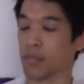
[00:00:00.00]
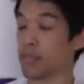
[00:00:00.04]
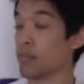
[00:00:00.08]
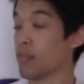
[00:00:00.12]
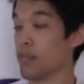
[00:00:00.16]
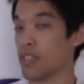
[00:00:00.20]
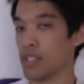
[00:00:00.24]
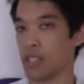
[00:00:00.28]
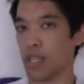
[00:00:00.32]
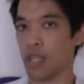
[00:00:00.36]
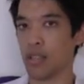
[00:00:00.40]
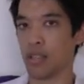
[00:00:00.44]

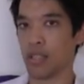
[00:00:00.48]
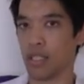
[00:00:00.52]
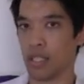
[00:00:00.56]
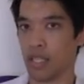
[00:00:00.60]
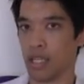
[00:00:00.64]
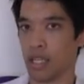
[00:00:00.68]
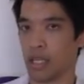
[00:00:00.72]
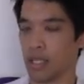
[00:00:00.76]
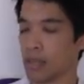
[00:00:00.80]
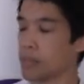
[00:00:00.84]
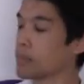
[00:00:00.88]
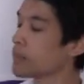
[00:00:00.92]
said the
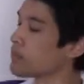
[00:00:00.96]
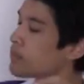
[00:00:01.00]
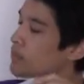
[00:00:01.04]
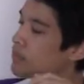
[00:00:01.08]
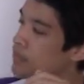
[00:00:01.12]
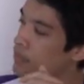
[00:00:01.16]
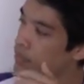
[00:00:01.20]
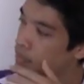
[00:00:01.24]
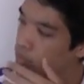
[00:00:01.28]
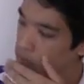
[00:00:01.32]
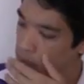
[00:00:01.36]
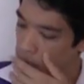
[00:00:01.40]
king.
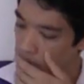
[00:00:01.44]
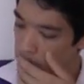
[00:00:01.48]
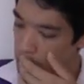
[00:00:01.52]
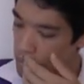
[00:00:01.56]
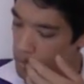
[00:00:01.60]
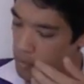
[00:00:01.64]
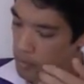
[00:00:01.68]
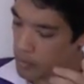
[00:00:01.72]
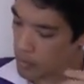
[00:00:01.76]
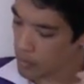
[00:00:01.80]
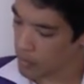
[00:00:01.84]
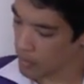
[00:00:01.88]

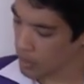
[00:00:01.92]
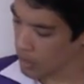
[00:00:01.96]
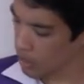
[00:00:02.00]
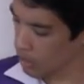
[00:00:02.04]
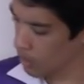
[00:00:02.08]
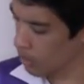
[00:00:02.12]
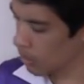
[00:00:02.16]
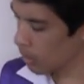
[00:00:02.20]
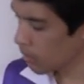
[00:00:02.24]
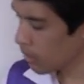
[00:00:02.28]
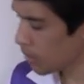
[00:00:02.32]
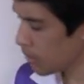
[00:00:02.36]

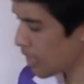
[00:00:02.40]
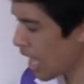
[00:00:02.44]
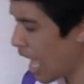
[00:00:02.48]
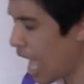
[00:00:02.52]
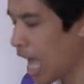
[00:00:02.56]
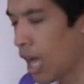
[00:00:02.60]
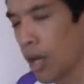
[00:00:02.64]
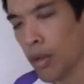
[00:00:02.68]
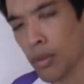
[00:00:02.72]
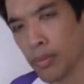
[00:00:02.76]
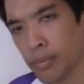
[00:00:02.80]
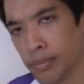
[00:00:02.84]

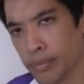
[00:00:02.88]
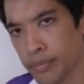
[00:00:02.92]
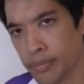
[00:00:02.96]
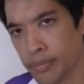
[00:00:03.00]
Now,